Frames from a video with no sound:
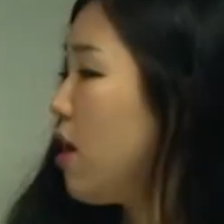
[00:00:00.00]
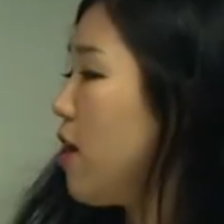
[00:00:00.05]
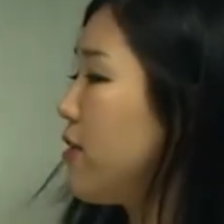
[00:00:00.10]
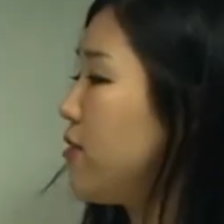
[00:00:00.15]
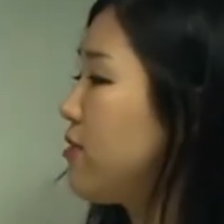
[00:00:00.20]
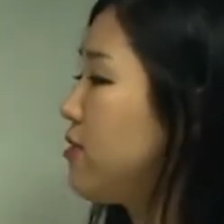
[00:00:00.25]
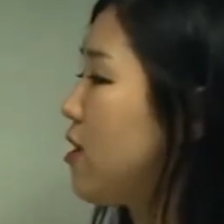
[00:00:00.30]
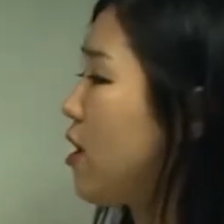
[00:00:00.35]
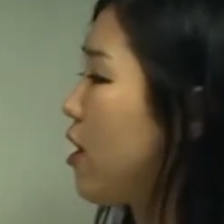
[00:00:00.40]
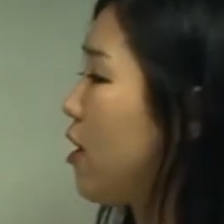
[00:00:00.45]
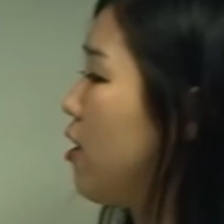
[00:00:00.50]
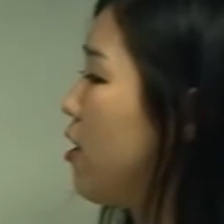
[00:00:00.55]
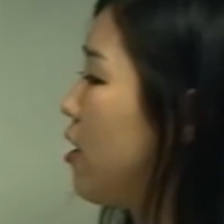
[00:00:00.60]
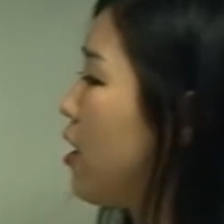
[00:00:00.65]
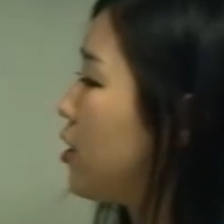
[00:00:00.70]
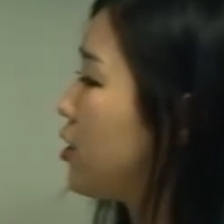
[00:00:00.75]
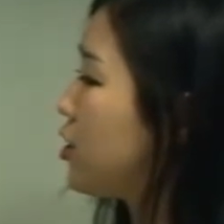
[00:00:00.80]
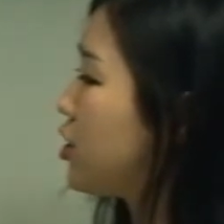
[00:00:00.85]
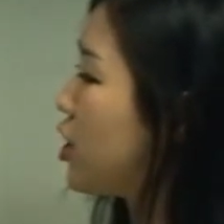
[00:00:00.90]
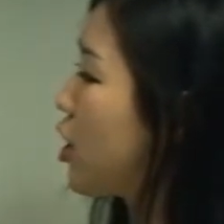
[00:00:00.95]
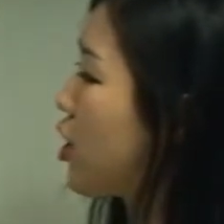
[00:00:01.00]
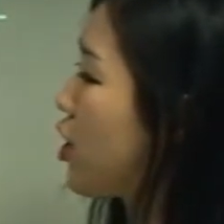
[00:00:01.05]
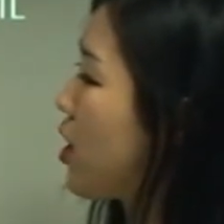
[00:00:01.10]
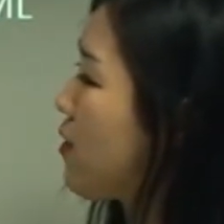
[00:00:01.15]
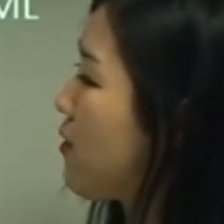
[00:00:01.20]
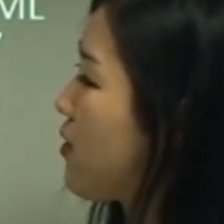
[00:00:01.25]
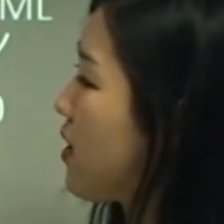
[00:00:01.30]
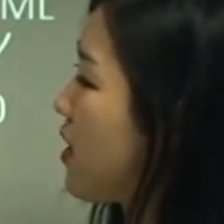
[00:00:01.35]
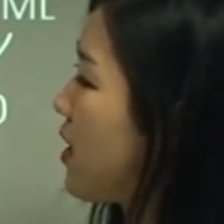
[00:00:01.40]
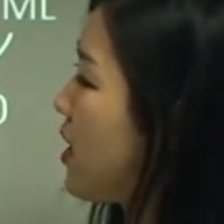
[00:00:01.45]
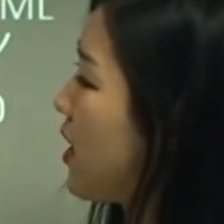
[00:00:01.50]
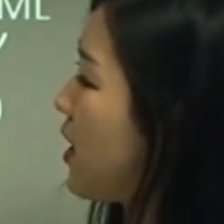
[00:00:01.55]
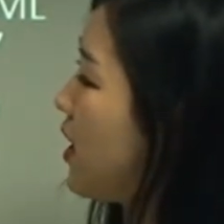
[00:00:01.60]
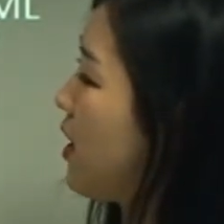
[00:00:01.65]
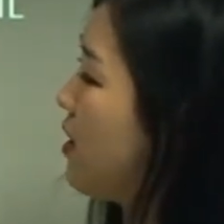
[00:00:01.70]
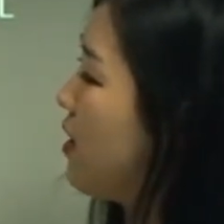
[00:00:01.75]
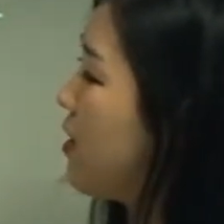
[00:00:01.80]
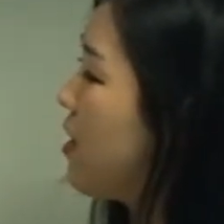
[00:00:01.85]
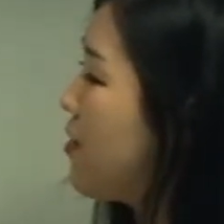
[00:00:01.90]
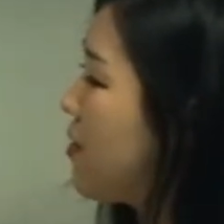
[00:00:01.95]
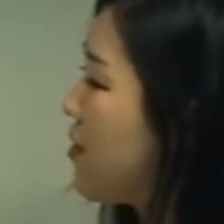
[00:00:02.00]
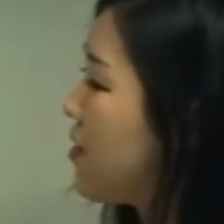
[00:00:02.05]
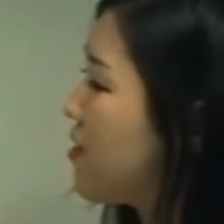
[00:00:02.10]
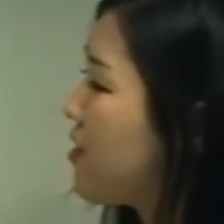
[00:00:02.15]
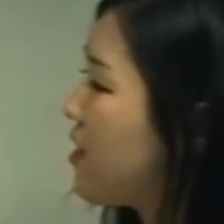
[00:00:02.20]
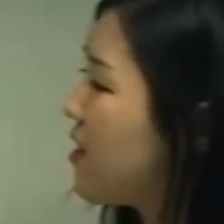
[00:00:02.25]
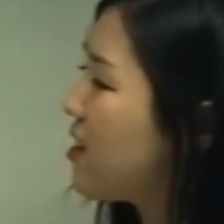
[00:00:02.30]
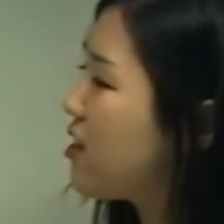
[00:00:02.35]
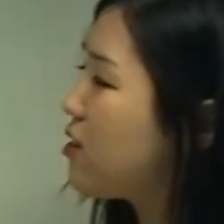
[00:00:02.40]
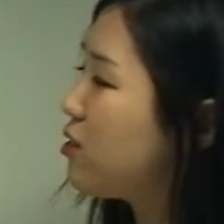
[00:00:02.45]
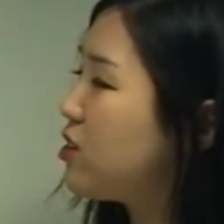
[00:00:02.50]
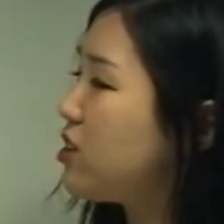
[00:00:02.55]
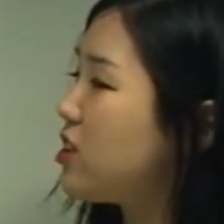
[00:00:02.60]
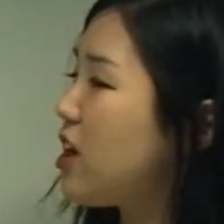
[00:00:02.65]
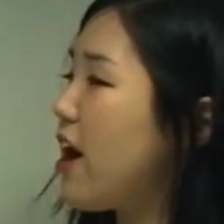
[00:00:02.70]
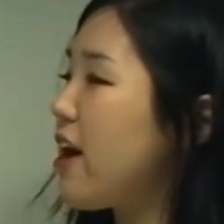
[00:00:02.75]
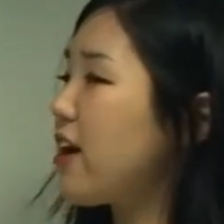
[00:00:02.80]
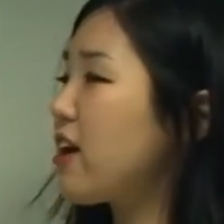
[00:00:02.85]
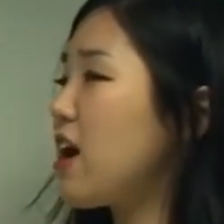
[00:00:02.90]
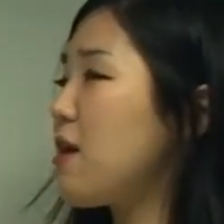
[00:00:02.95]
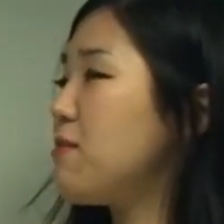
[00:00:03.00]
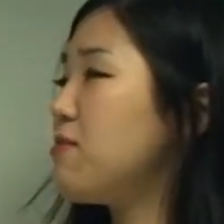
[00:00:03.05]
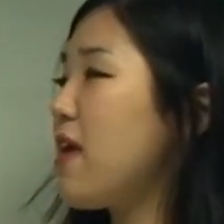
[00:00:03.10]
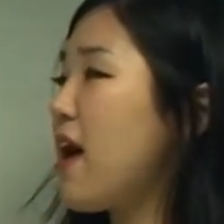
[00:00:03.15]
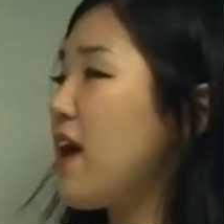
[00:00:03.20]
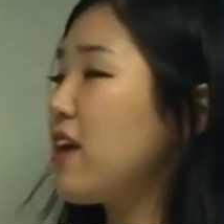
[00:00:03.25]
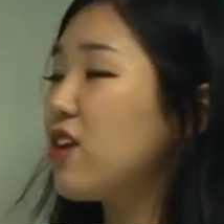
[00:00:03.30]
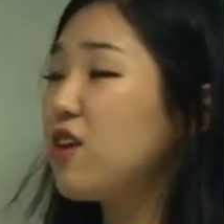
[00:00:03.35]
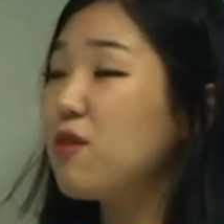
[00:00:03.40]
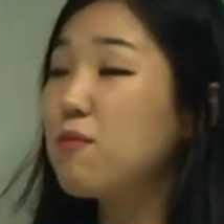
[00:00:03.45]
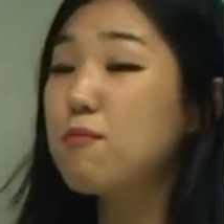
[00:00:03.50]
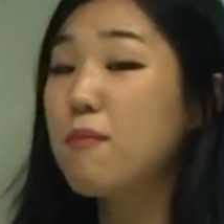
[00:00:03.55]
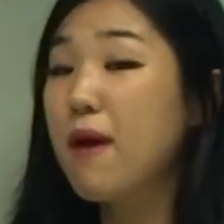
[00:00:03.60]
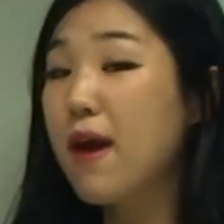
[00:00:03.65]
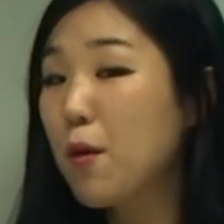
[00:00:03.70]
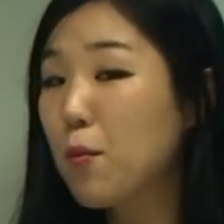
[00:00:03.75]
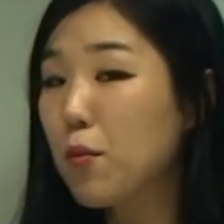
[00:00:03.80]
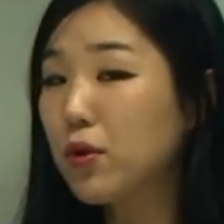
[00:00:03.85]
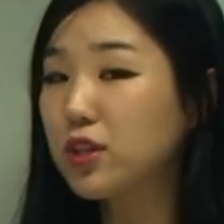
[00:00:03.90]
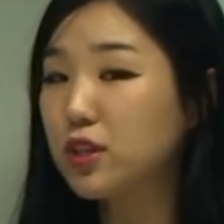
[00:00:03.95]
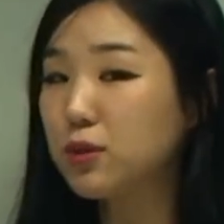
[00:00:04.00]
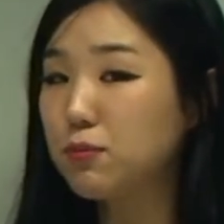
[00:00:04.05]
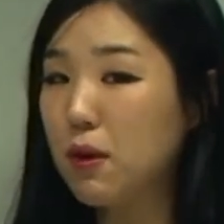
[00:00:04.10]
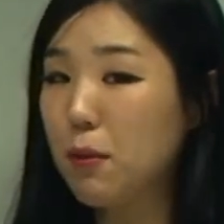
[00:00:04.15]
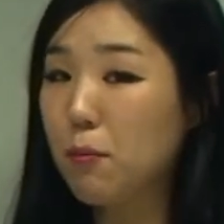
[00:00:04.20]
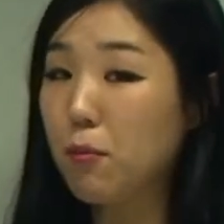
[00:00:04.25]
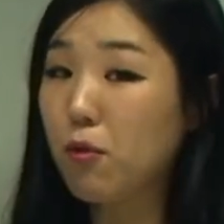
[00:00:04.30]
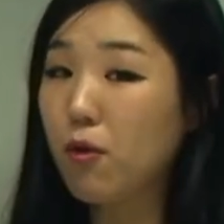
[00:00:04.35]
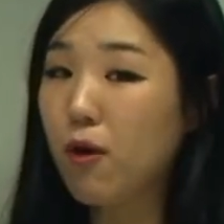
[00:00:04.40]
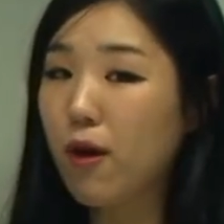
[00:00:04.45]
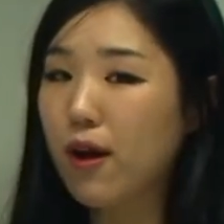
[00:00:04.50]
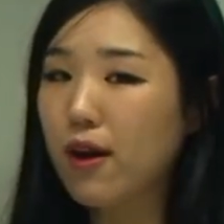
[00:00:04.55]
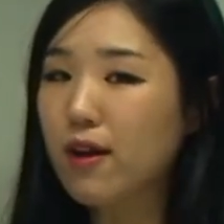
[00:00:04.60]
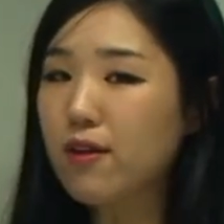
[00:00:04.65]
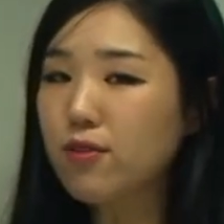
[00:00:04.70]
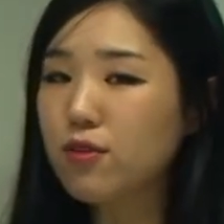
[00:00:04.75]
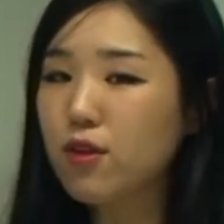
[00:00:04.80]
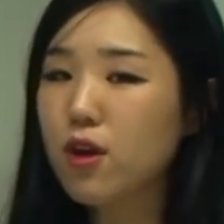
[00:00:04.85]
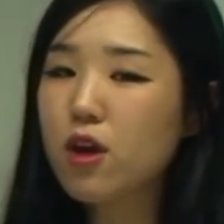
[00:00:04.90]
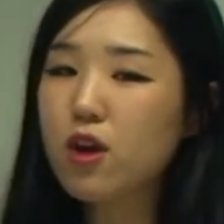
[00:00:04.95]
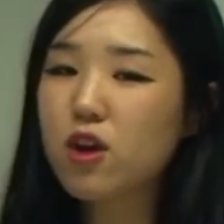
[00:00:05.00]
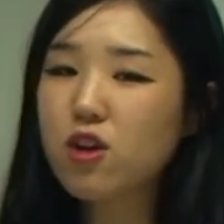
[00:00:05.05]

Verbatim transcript: So, I'll show you over here. This is a little diagram that you may want to memorize.